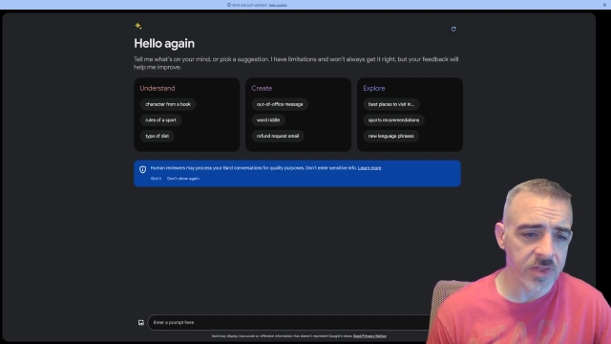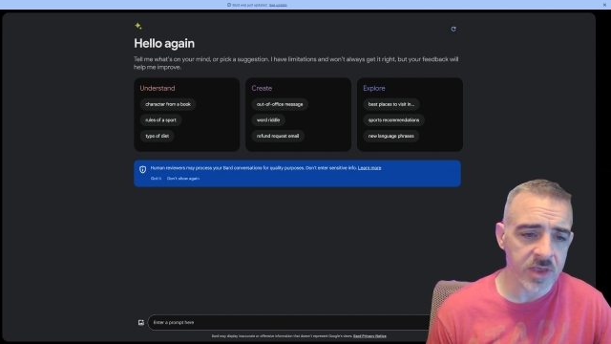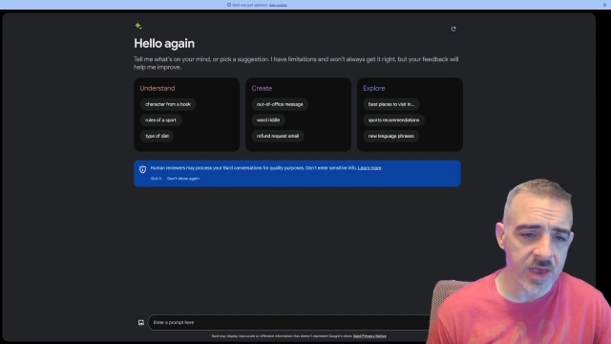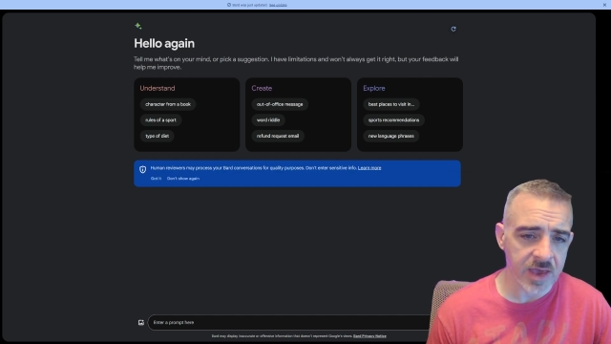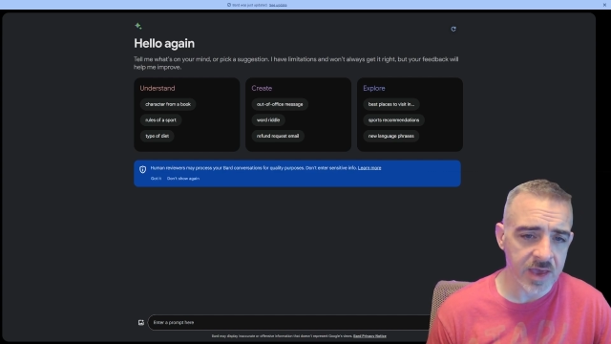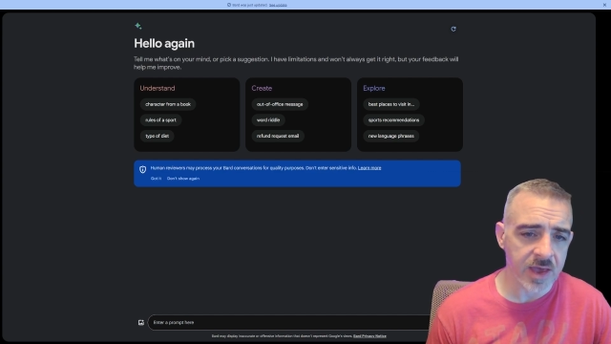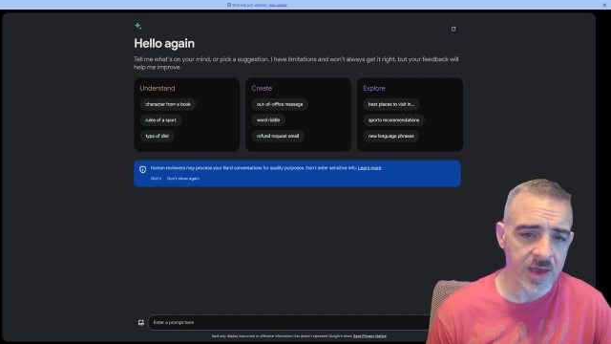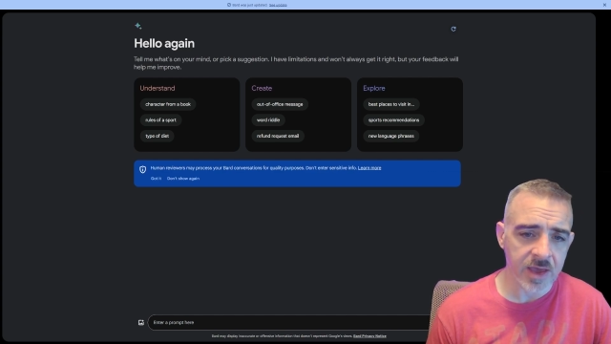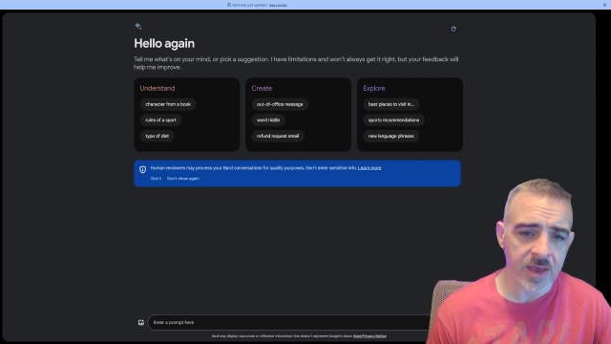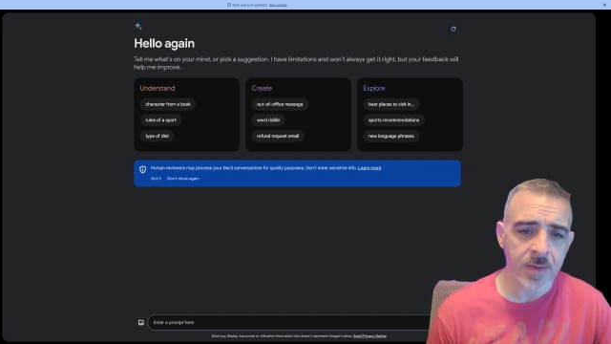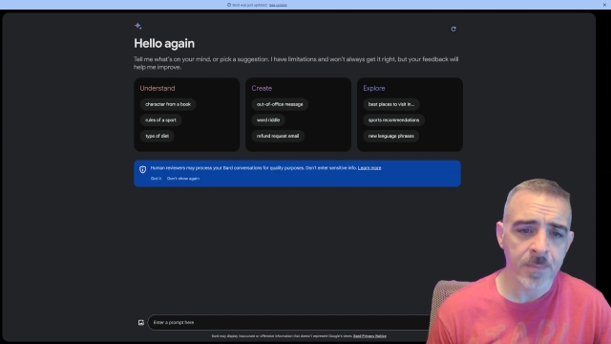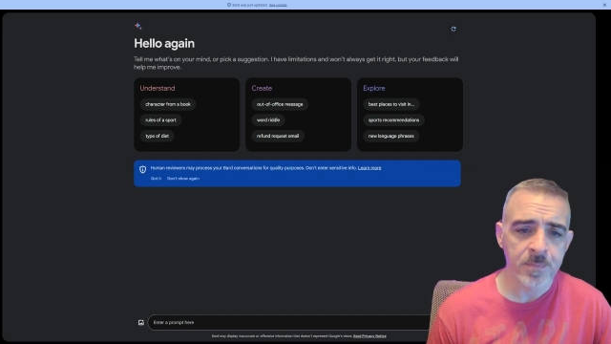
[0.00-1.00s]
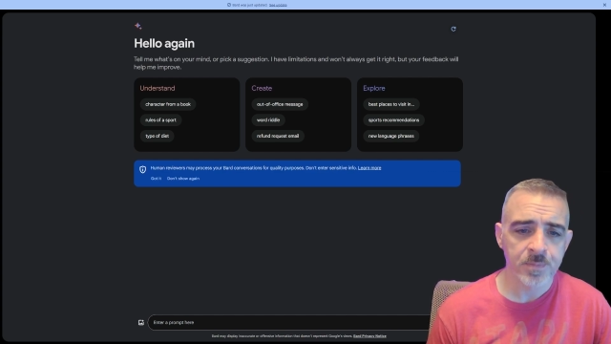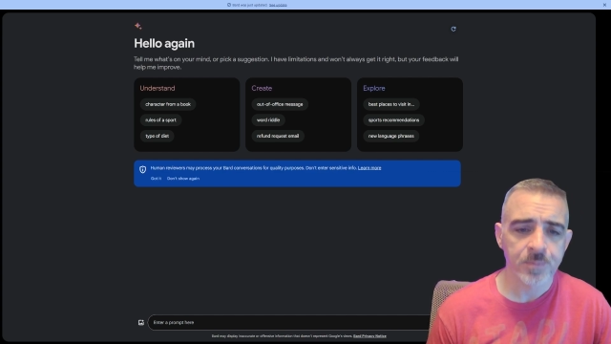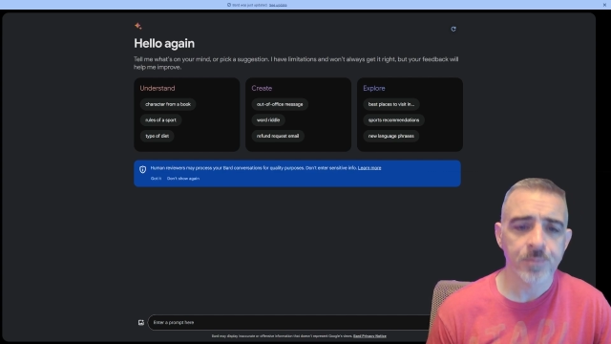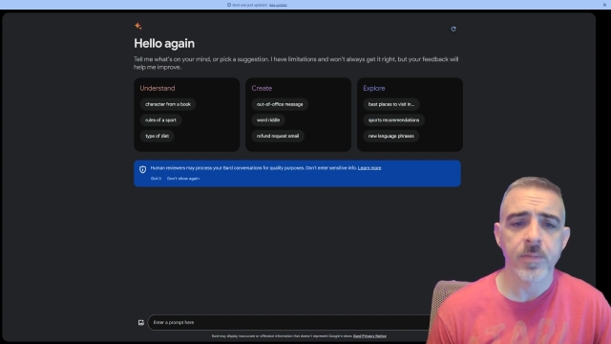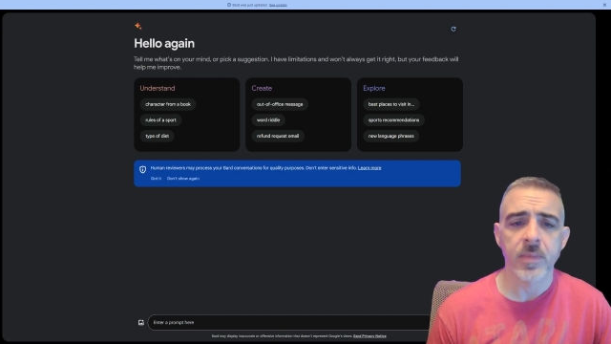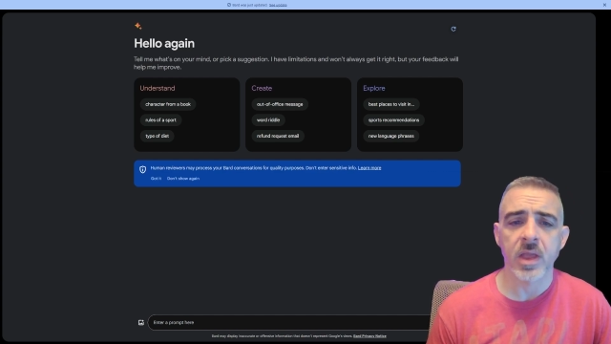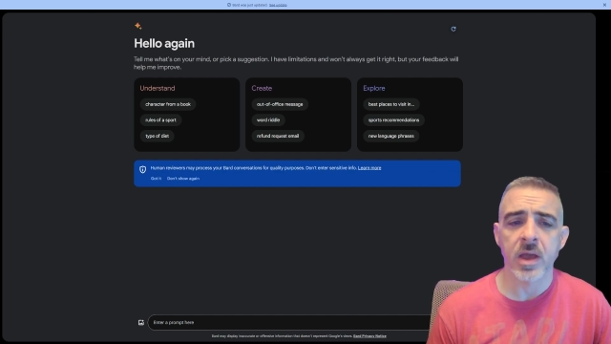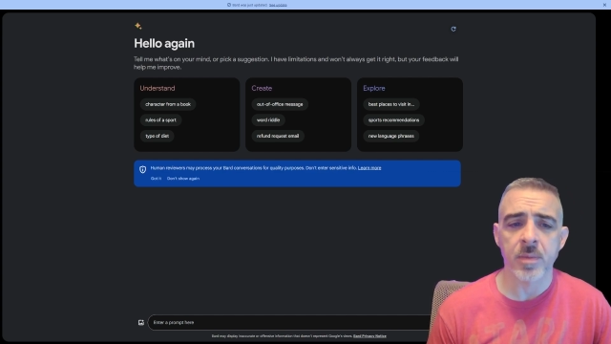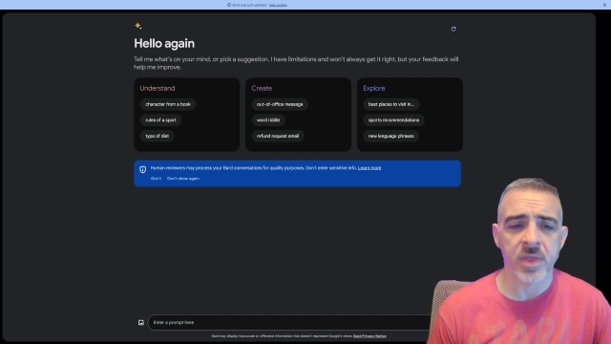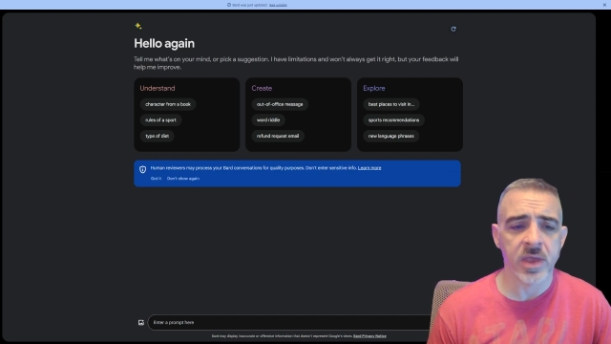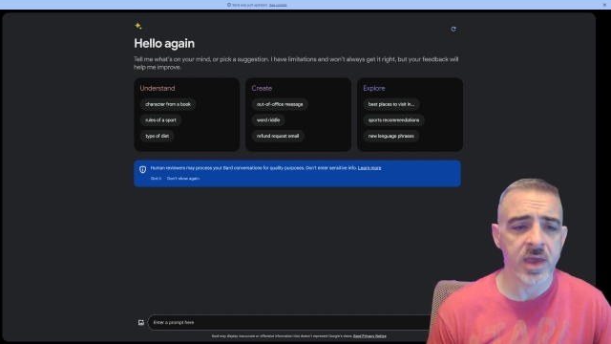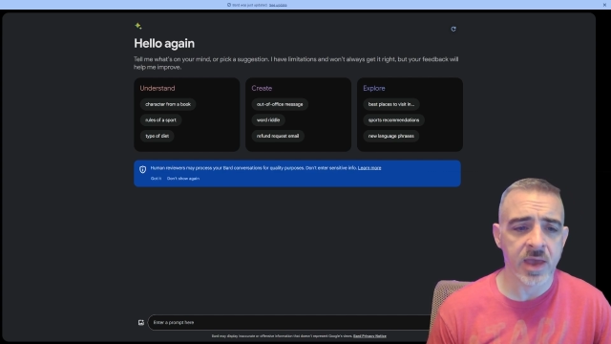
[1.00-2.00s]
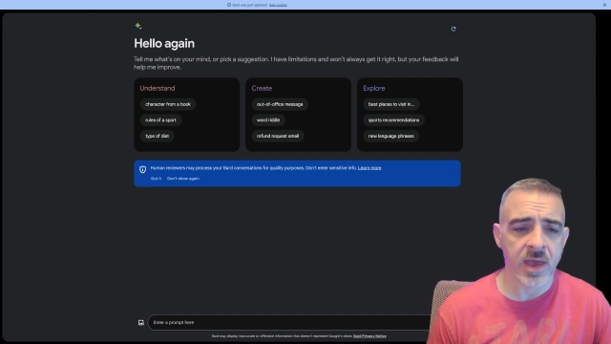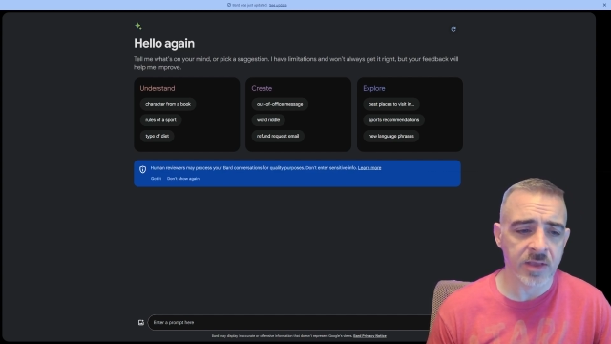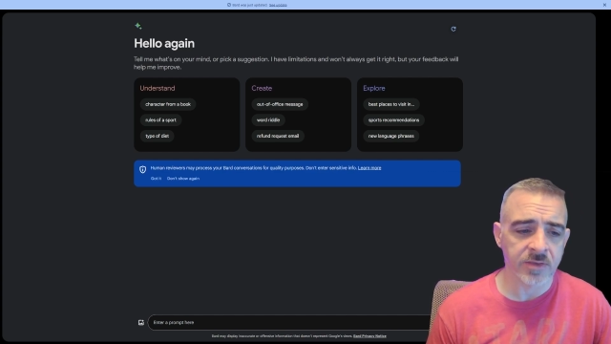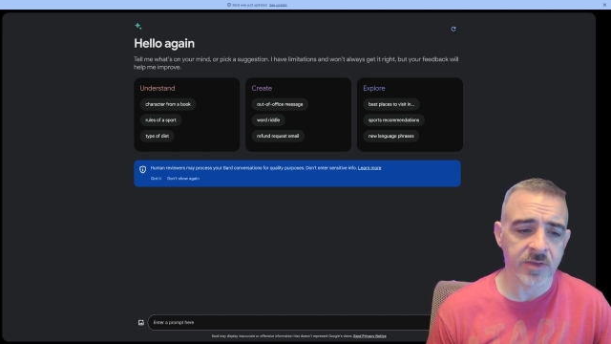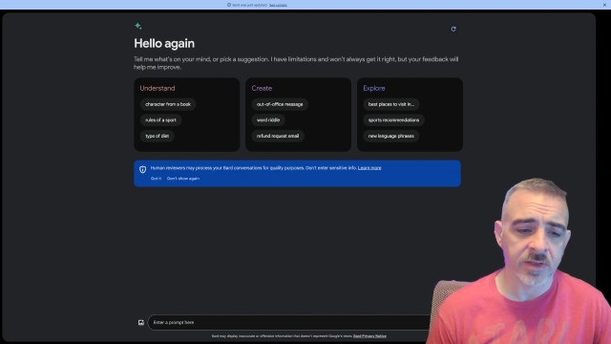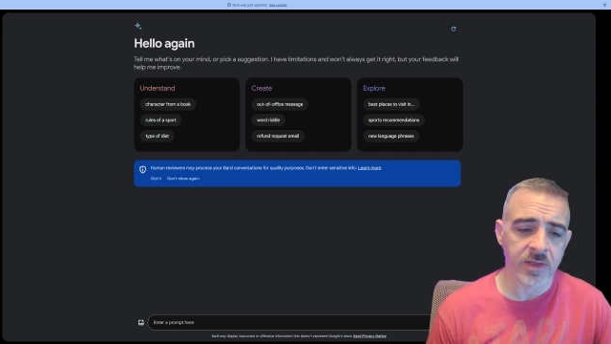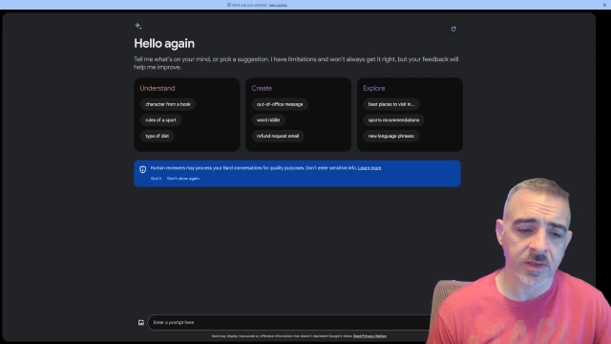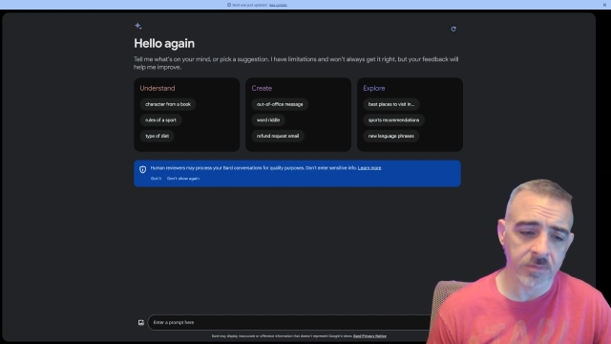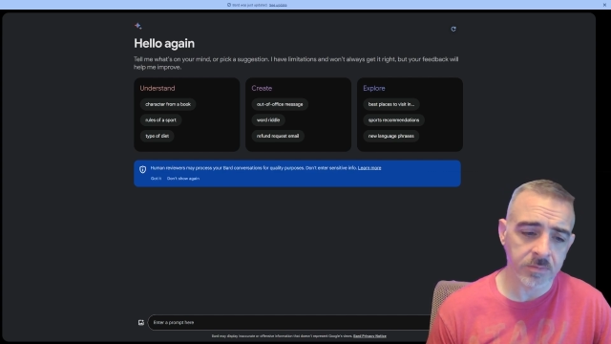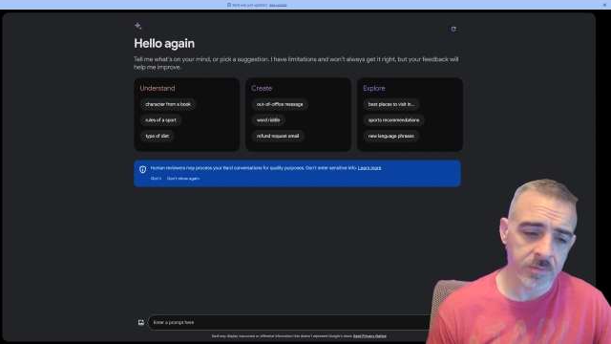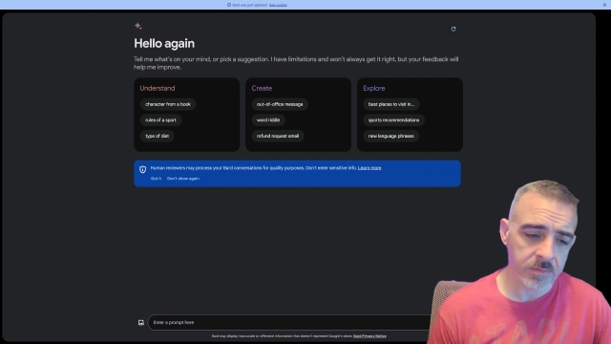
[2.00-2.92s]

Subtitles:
the AI is going to